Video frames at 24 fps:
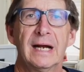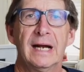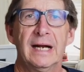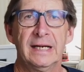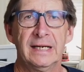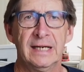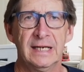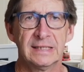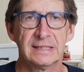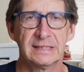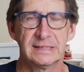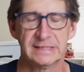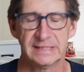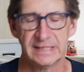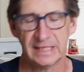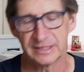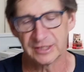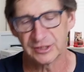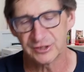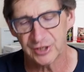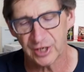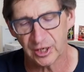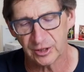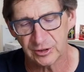and then set
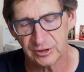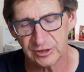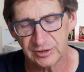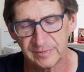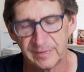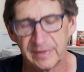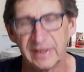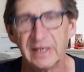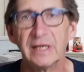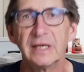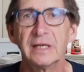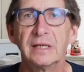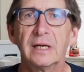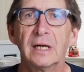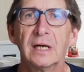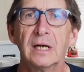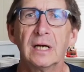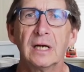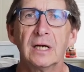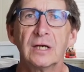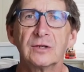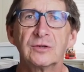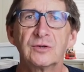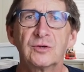the shutter speed
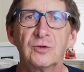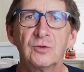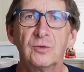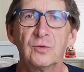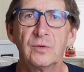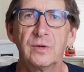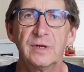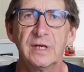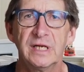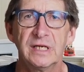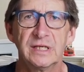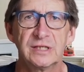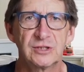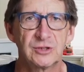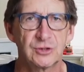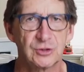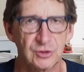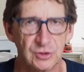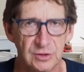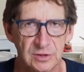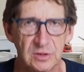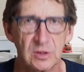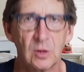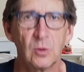to the
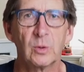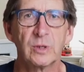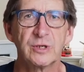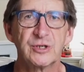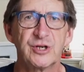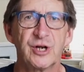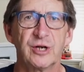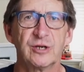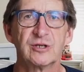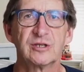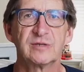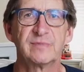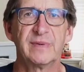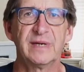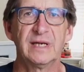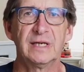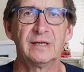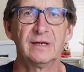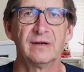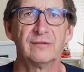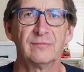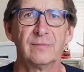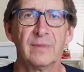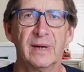slower shutter
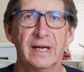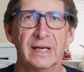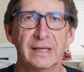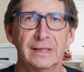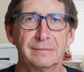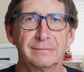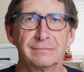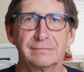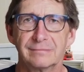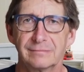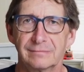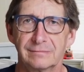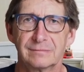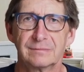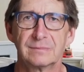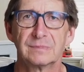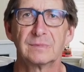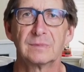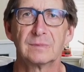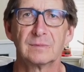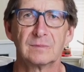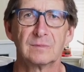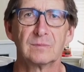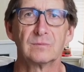speed of my
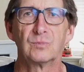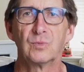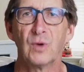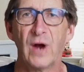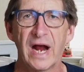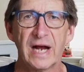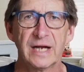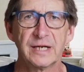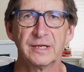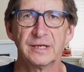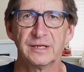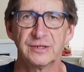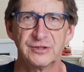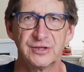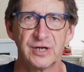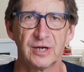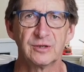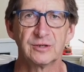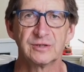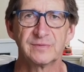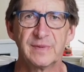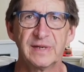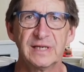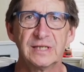bracketed
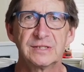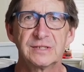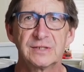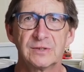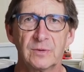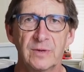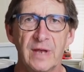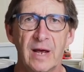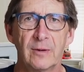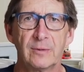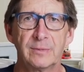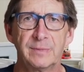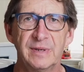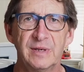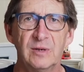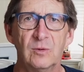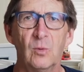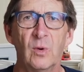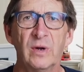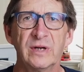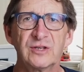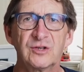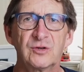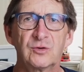shutter speed so that would be
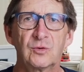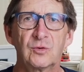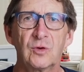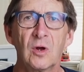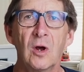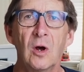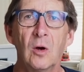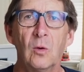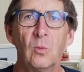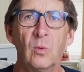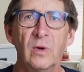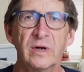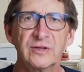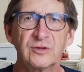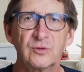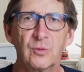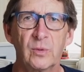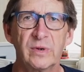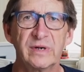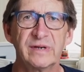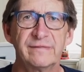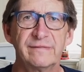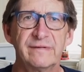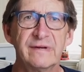1 one
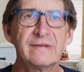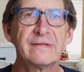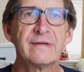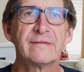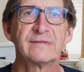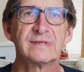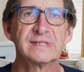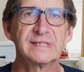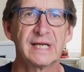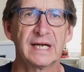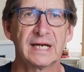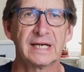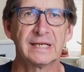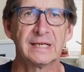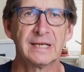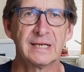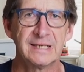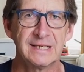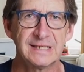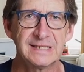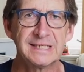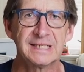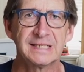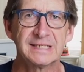twenty-fifth 25th of a second
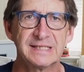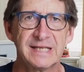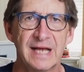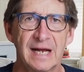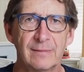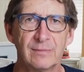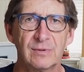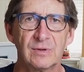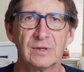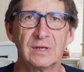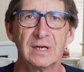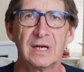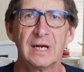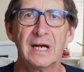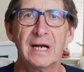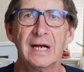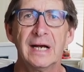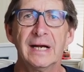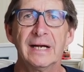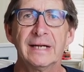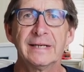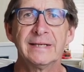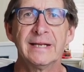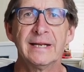in this example
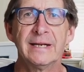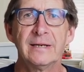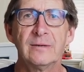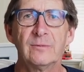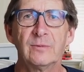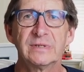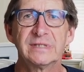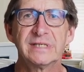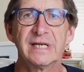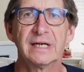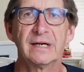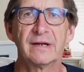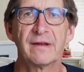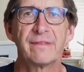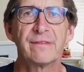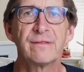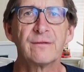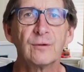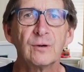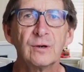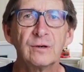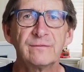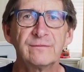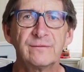and then it would take a
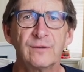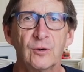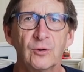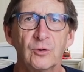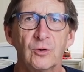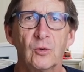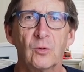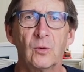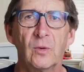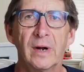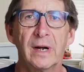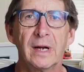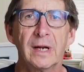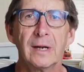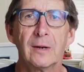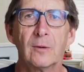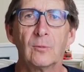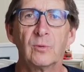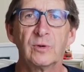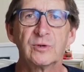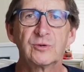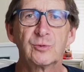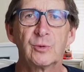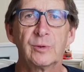third photo
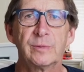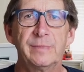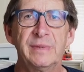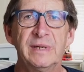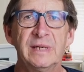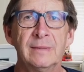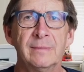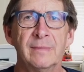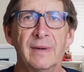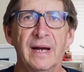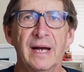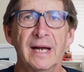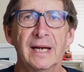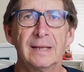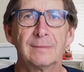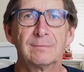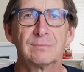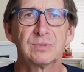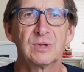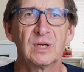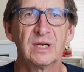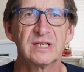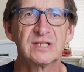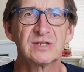which would be my
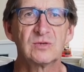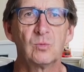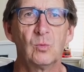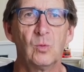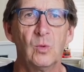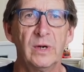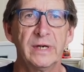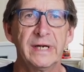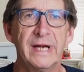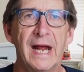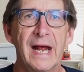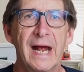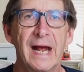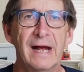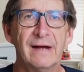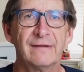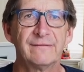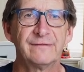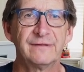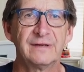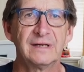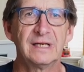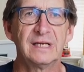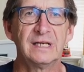plus one
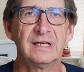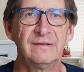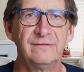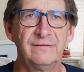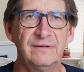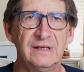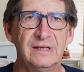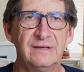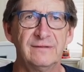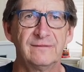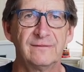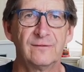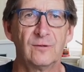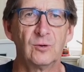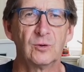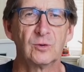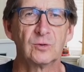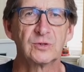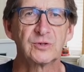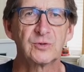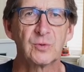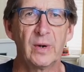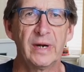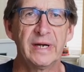half EV
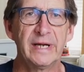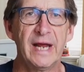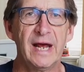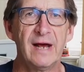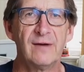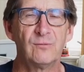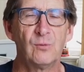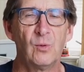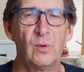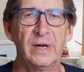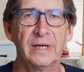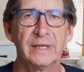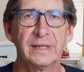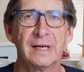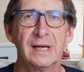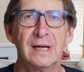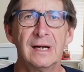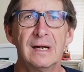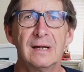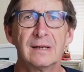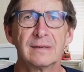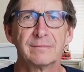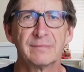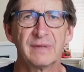photo so I'd have one
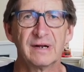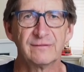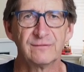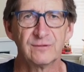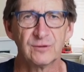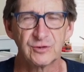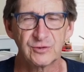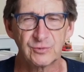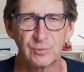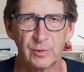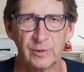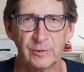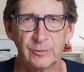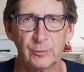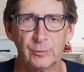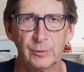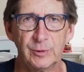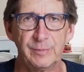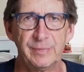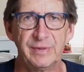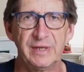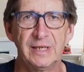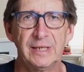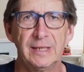my first one
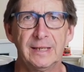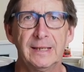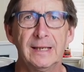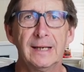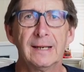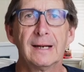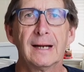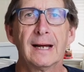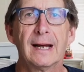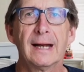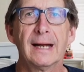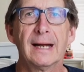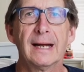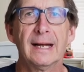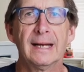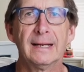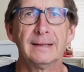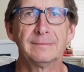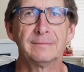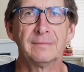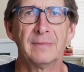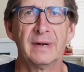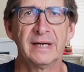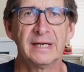would be
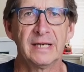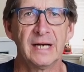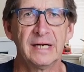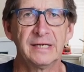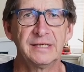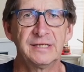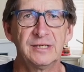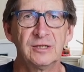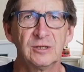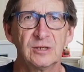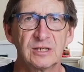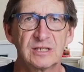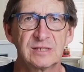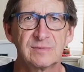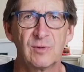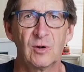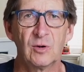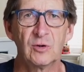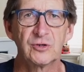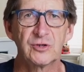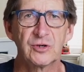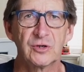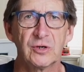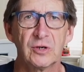at my ideal
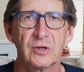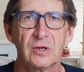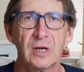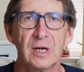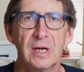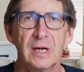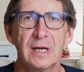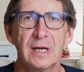exposure